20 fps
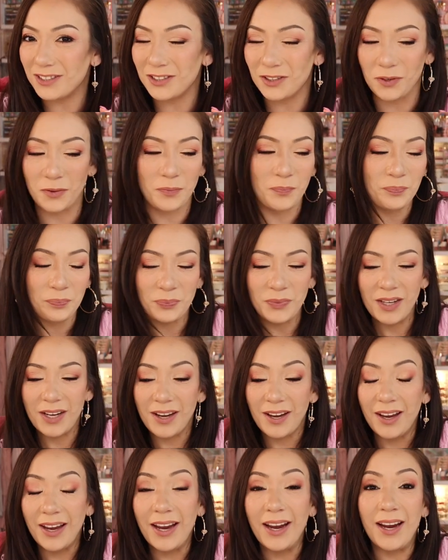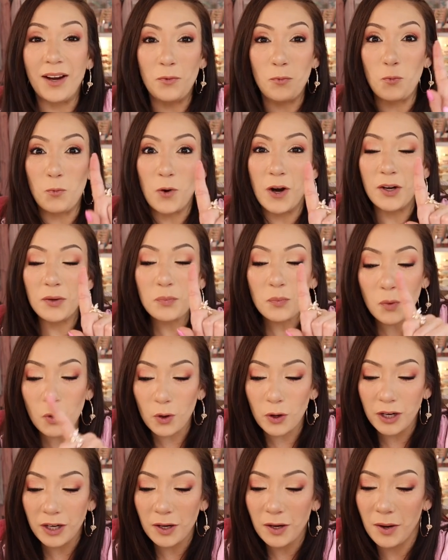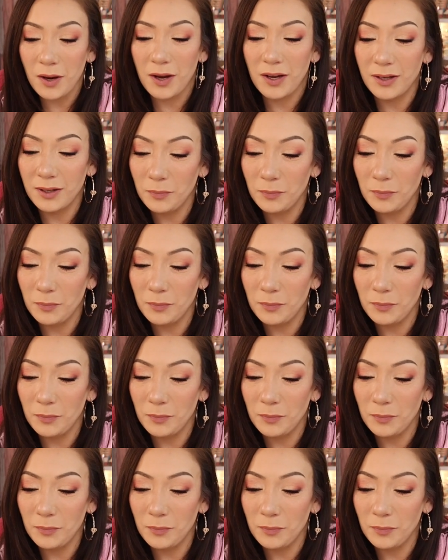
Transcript: So one more